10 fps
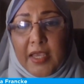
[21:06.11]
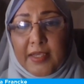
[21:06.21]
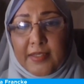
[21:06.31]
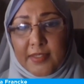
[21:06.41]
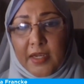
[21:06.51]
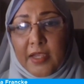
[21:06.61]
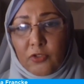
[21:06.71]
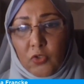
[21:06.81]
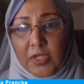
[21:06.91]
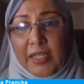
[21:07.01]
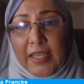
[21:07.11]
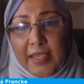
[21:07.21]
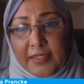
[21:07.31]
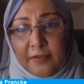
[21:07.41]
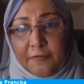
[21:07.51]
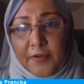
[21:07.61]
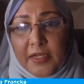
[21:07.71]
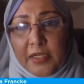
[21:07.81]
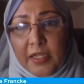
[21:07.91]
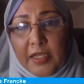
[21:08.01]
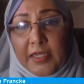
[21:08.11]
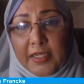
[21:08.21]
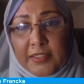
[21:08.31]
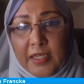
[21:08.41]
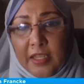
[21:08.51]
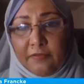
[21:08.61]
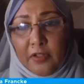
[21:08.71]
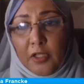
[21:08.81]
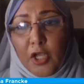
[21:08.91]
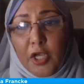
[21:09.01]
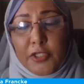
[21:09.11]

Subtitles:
has the right to declare a different alert level.